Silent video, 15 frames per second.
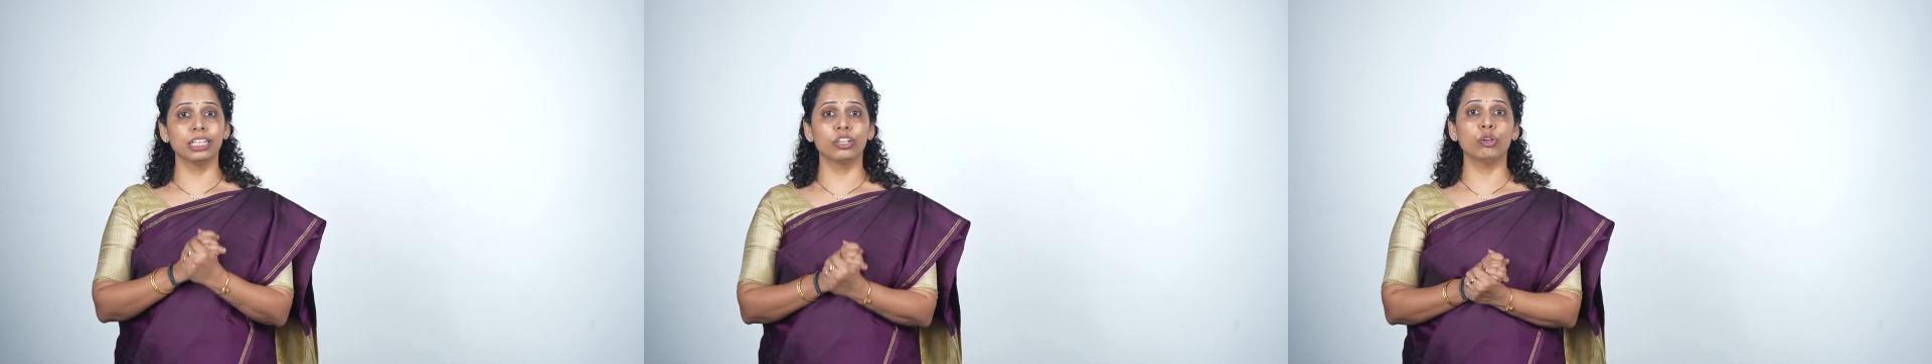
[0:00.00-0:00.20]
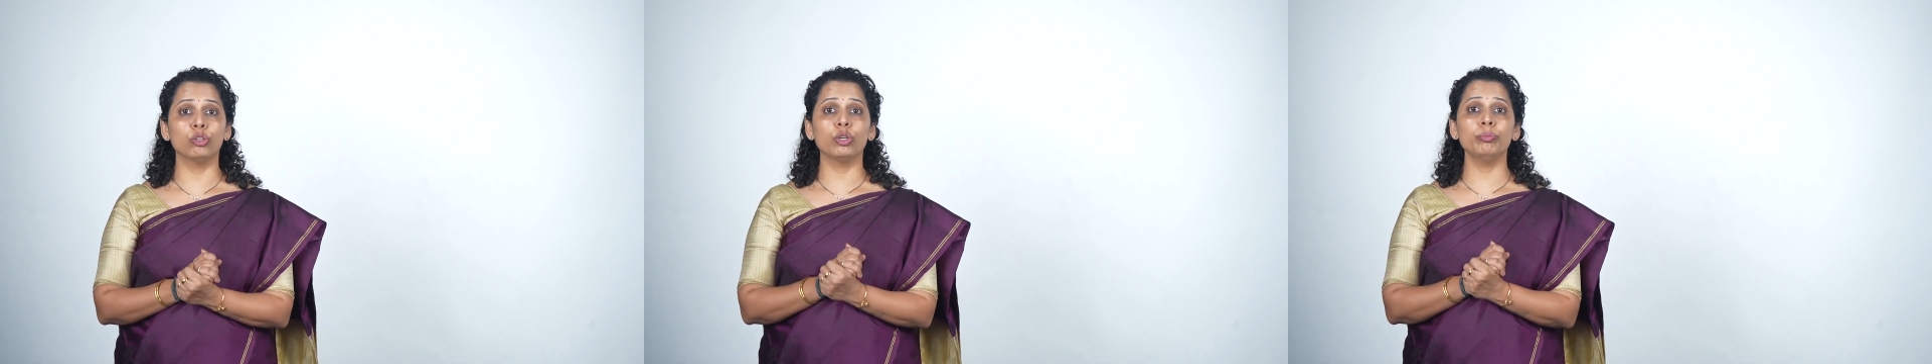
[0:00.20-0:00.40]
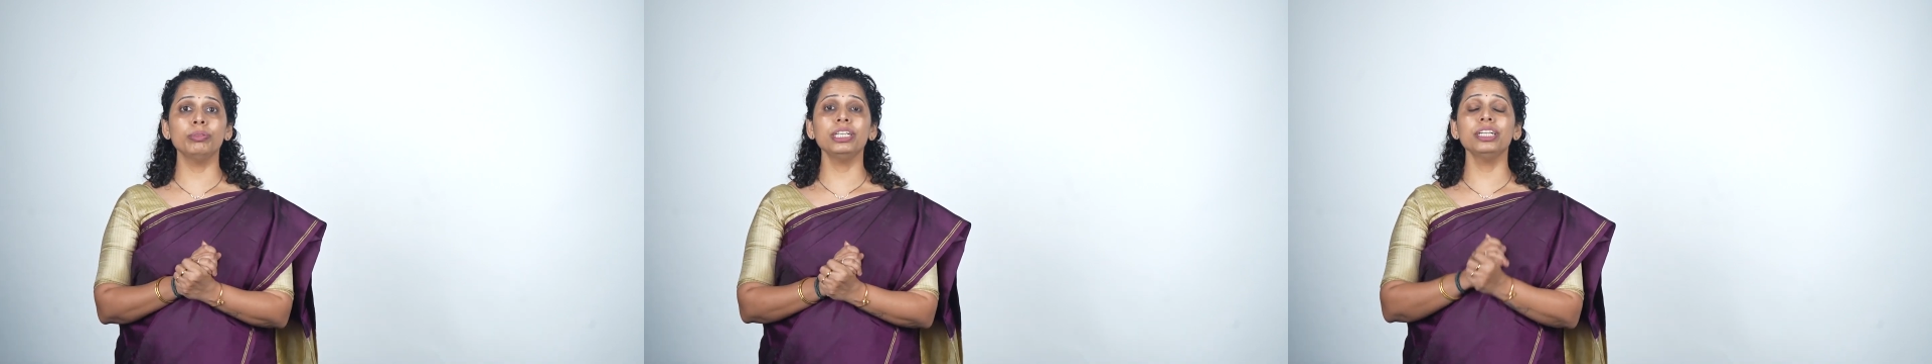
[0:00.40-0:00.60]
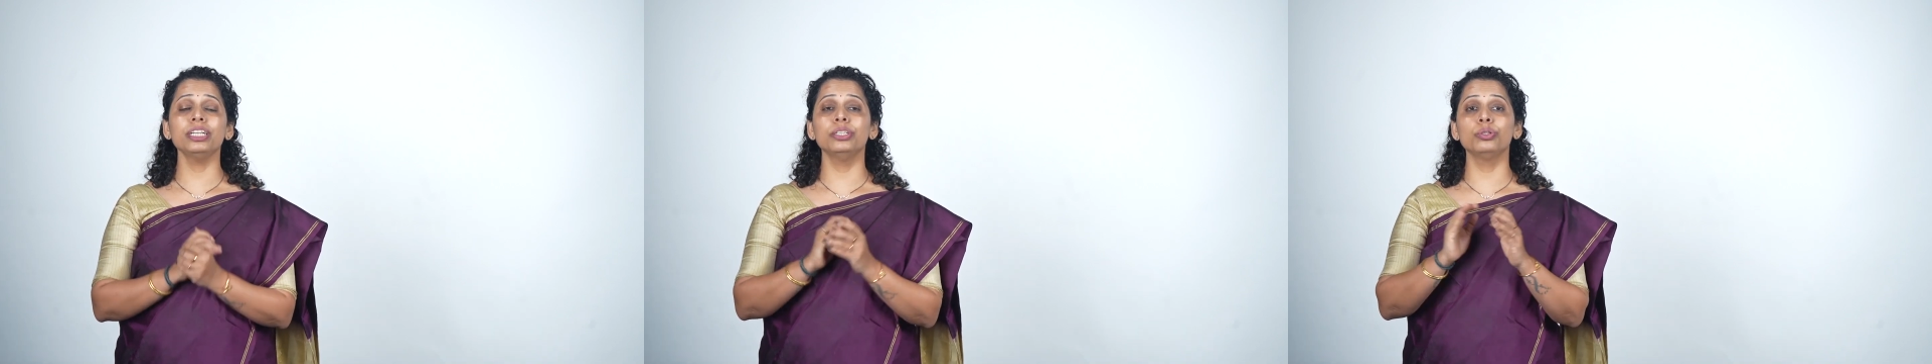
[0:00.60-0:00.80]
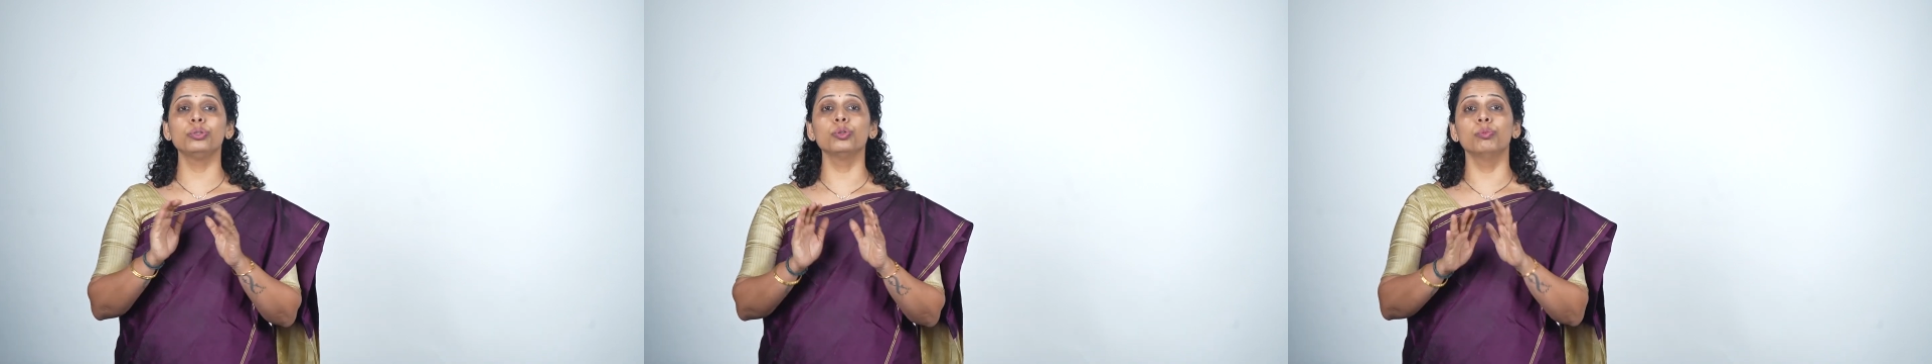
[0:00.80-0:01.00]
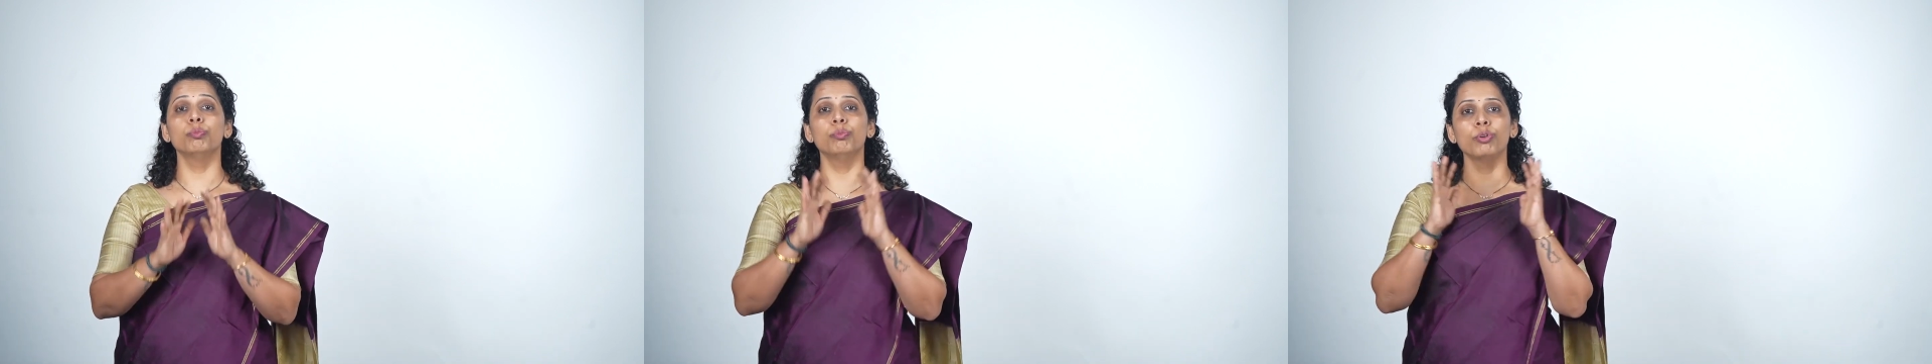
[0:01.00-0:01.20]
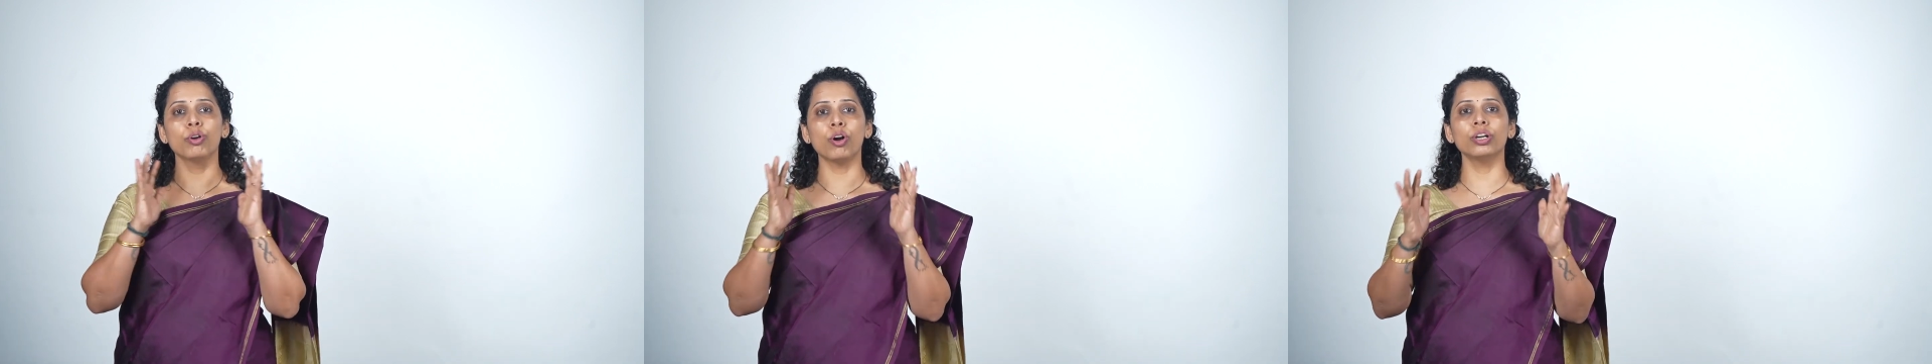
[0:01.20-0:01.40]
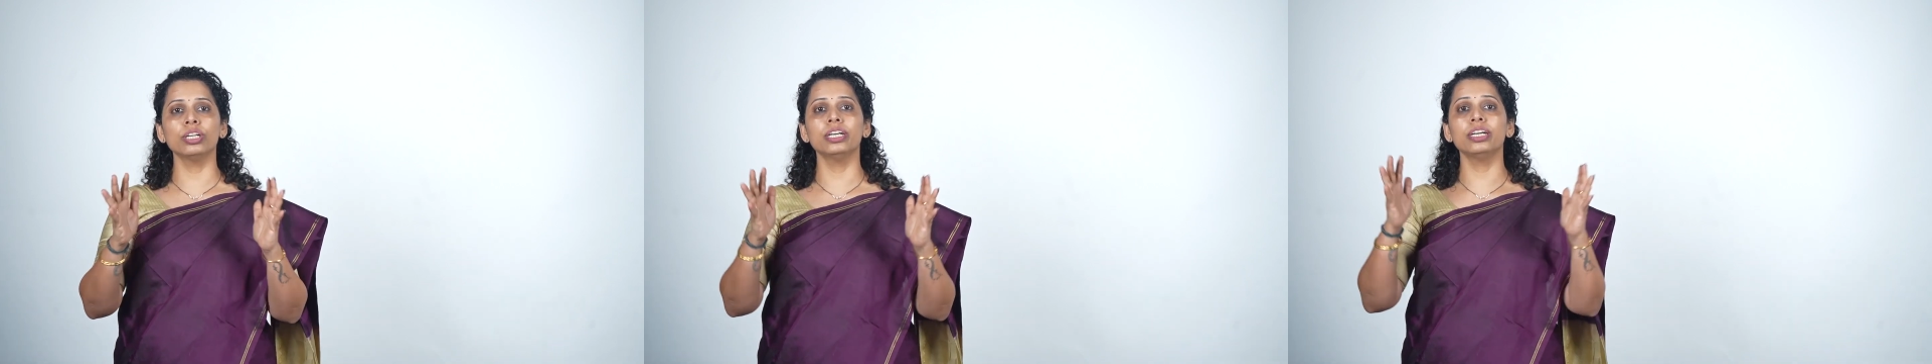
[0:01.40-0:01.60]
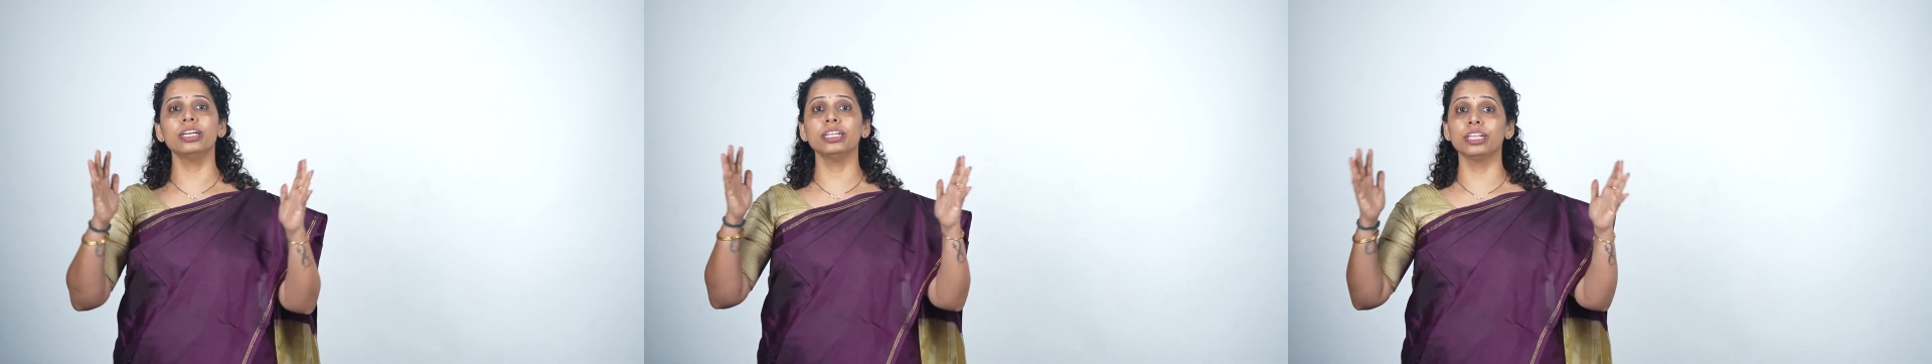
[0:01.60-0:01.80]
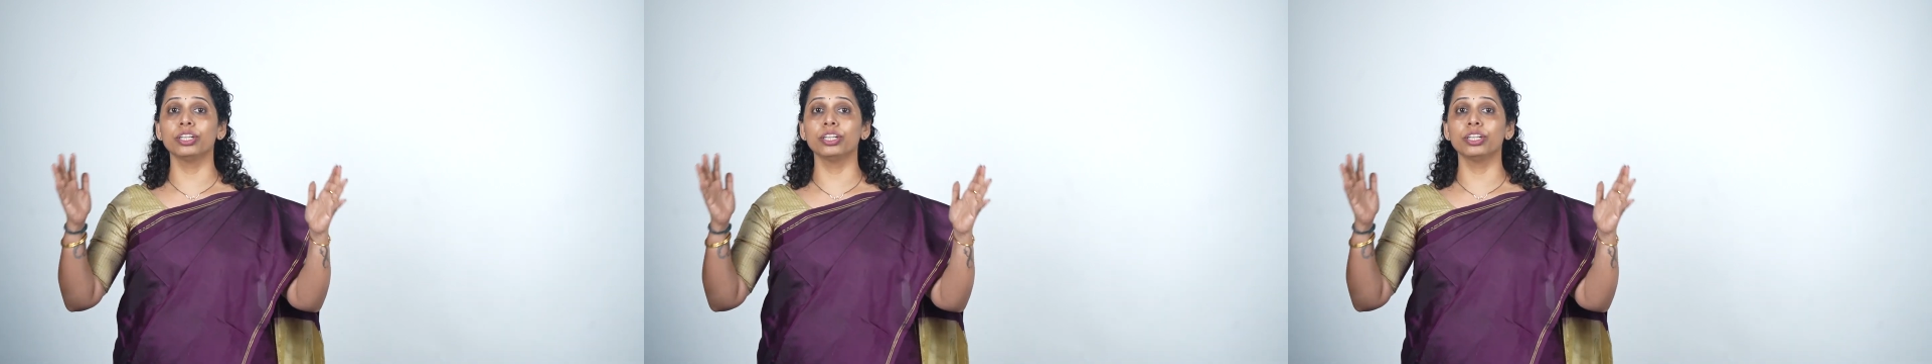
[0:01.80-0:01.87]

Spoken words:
economy into broader